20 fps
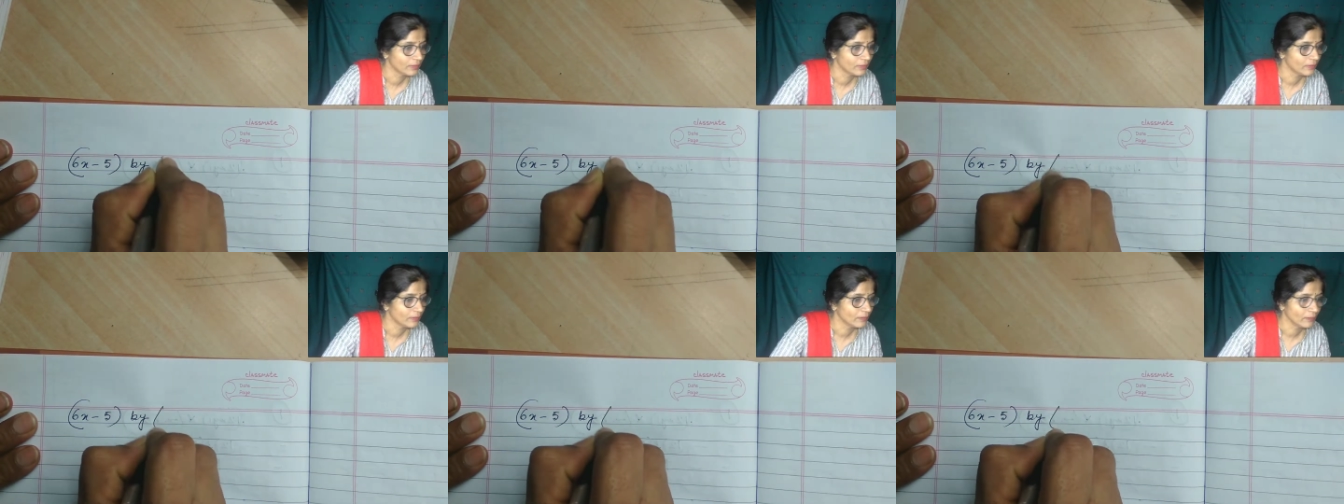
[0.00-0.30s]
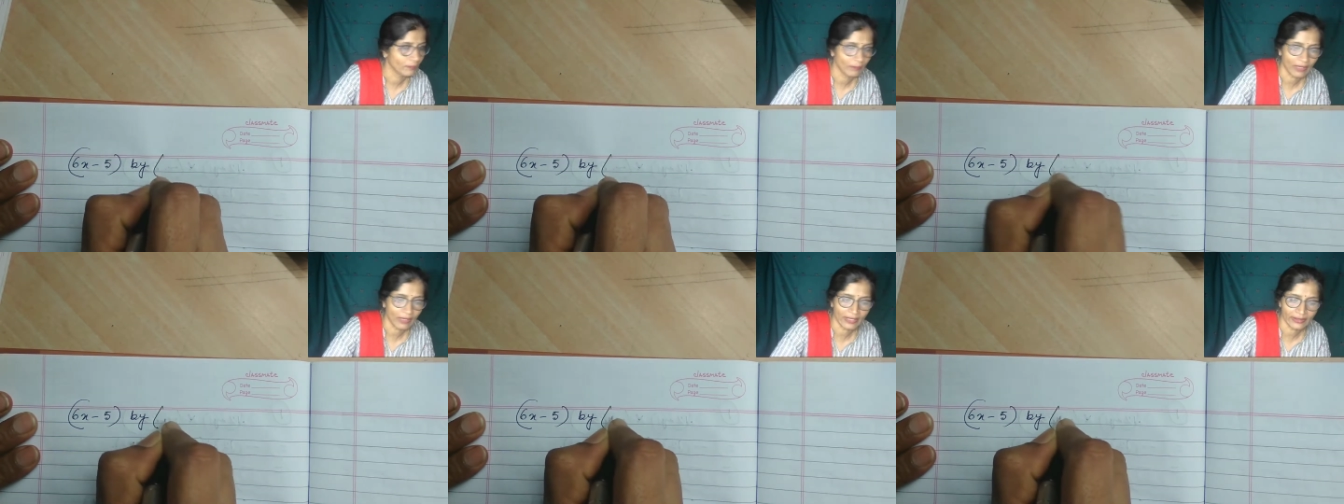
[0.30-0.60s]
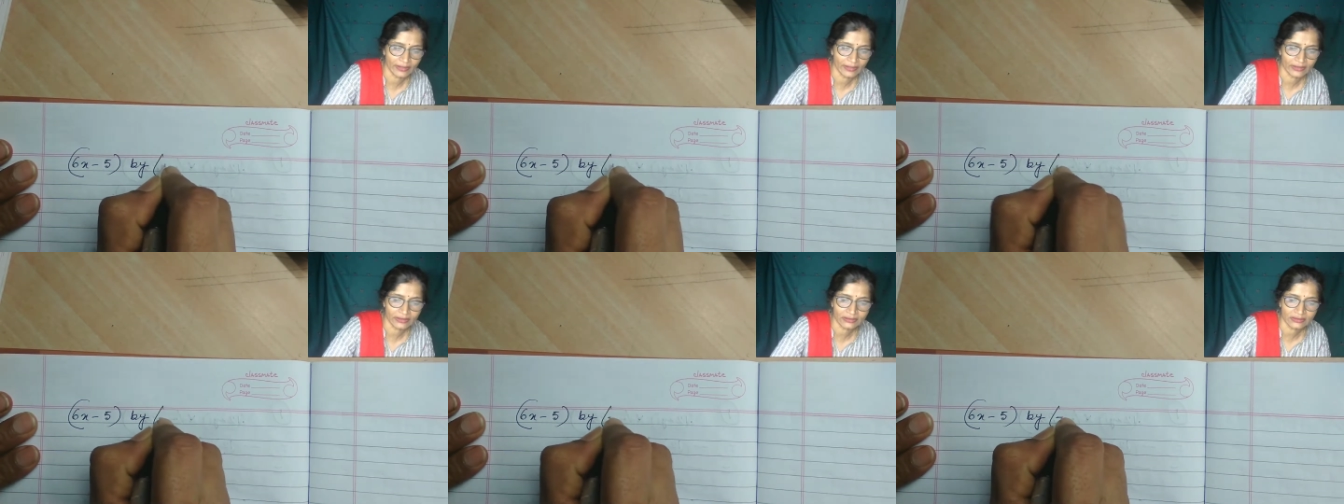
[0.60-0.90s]

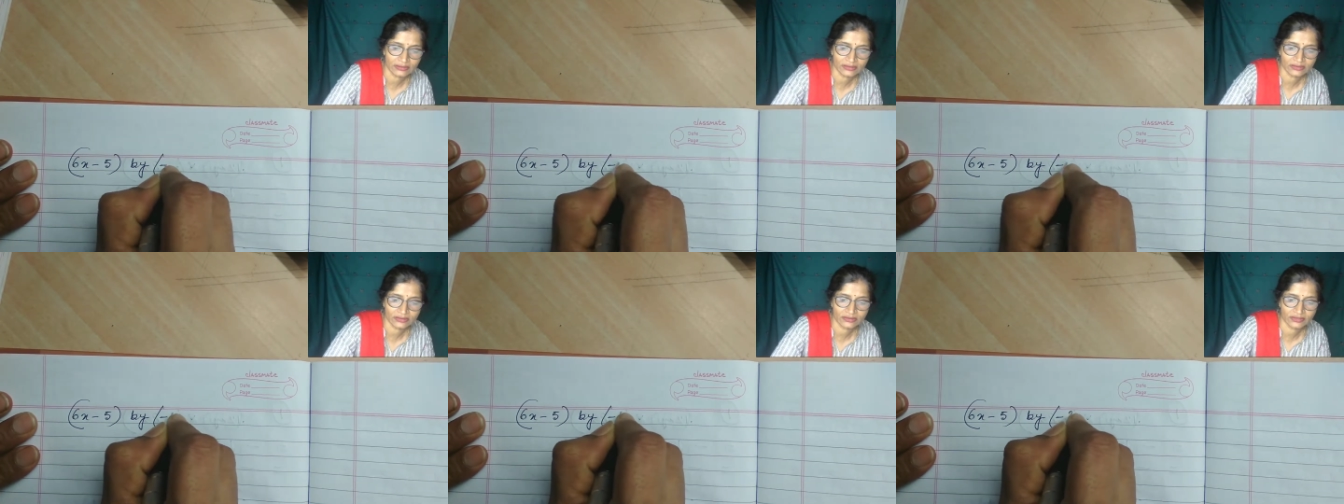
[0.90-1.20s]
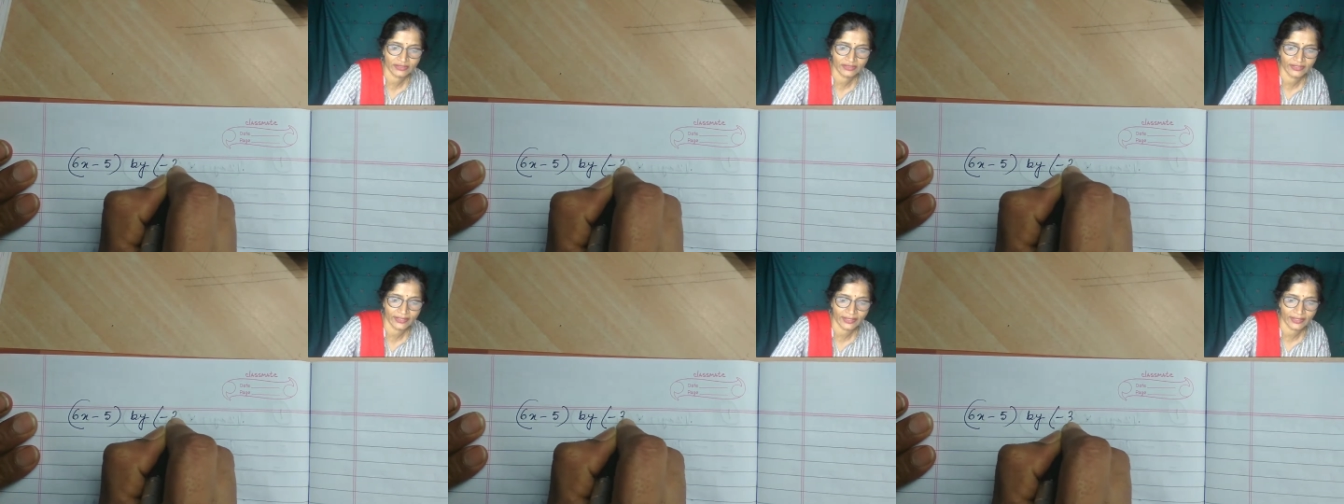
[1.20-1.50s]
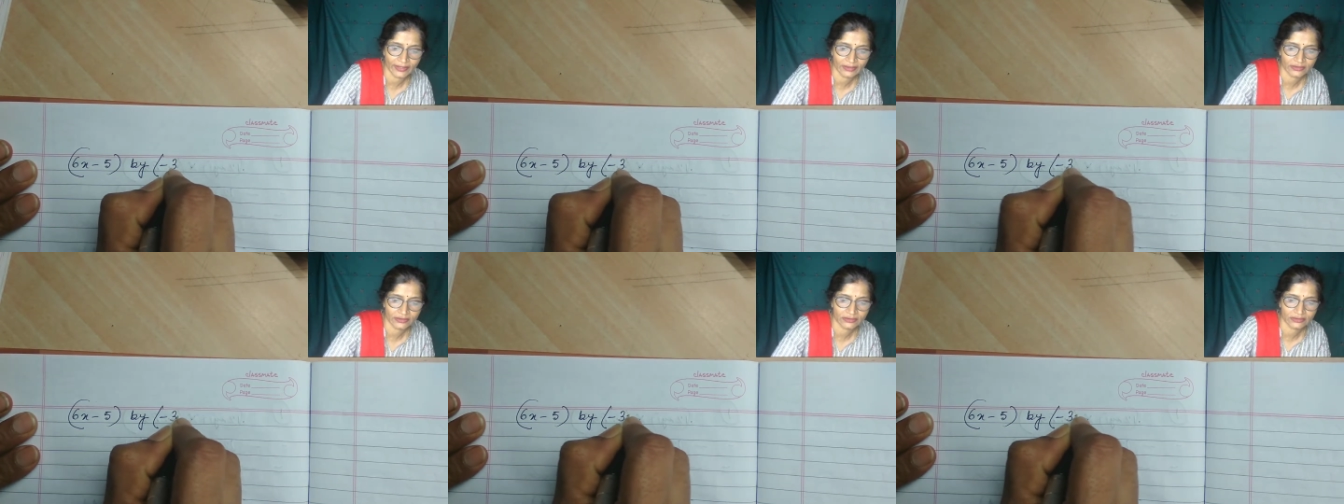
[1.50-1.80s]
minus 3x.
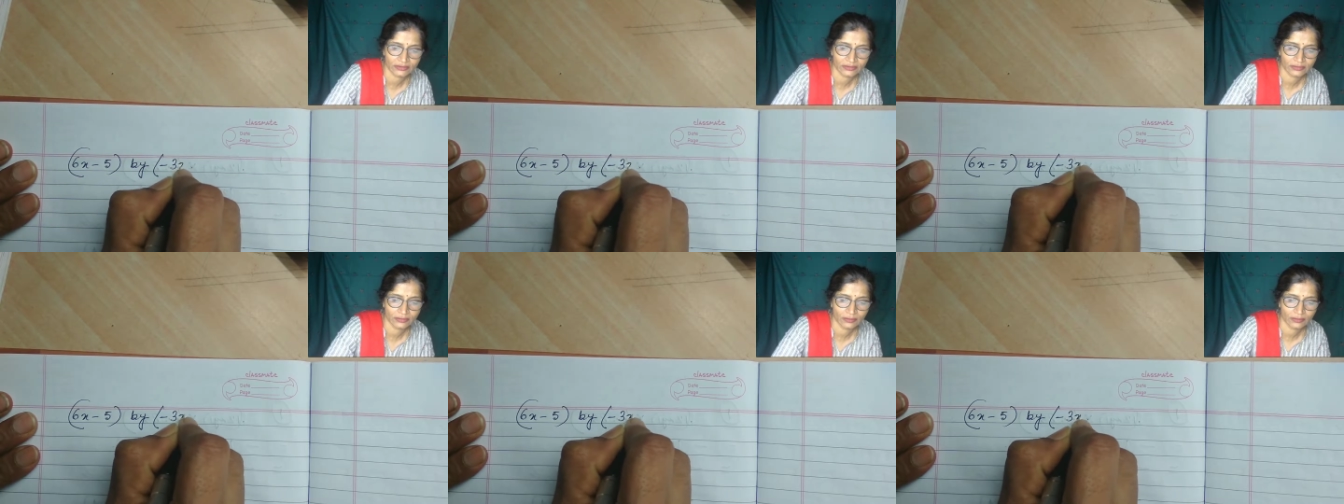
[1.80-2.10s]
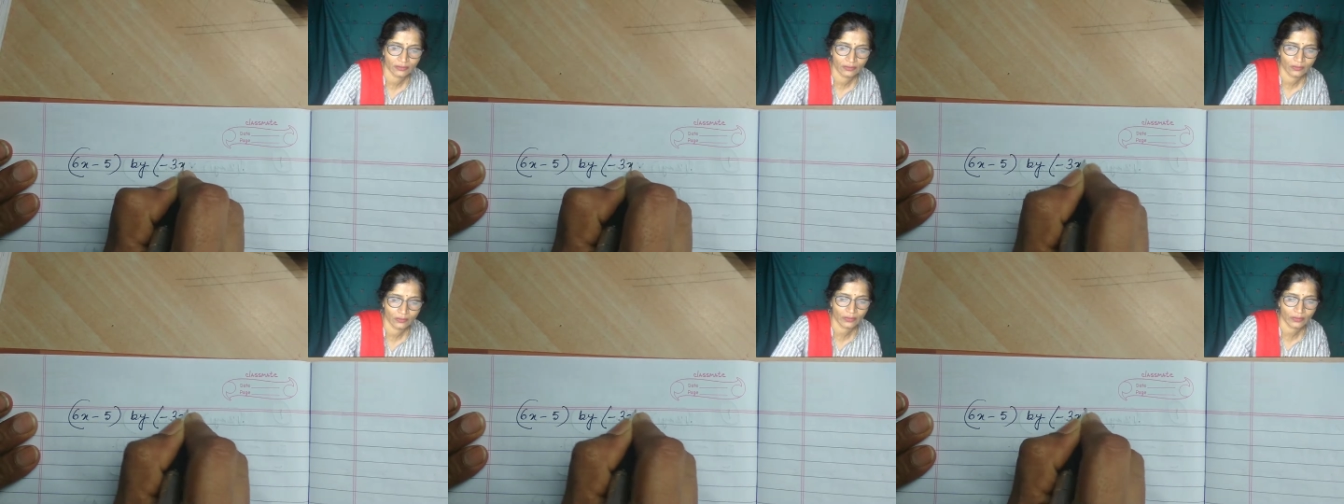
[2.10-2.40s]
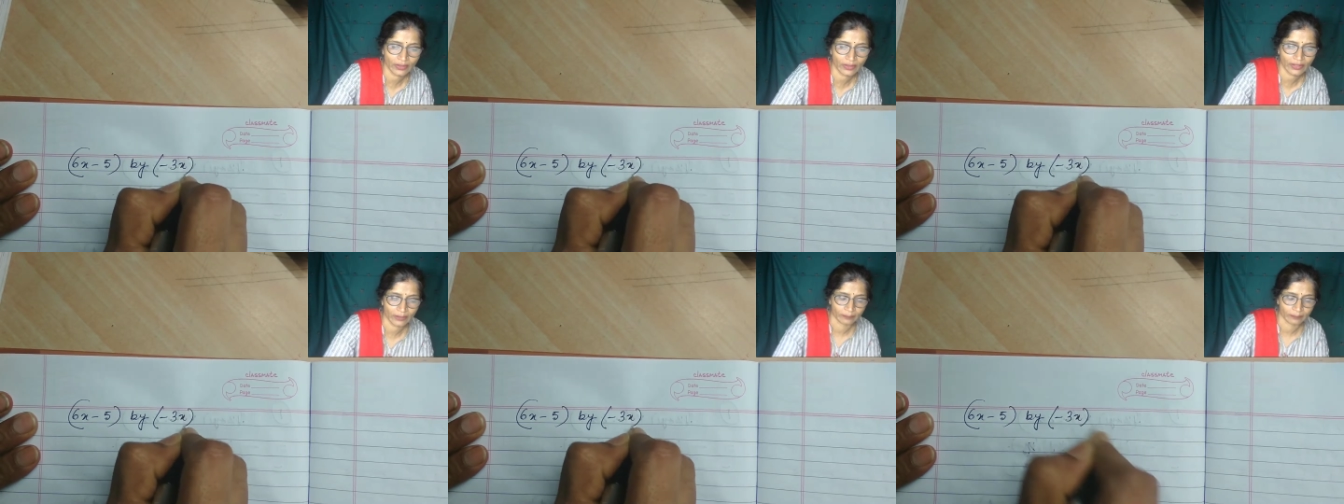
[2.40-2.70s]

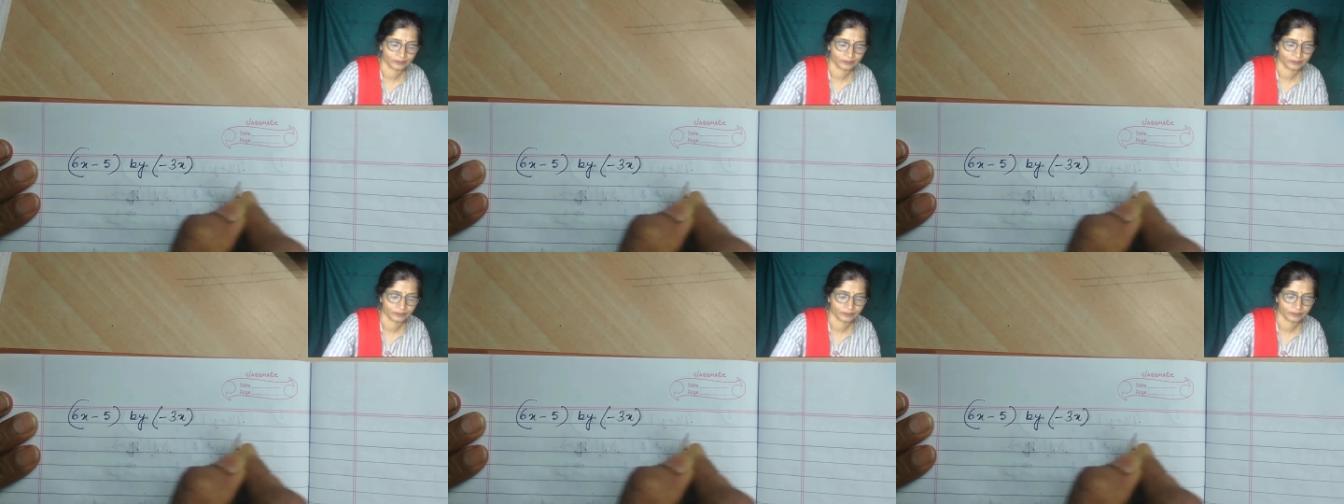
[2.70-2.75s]
Okay.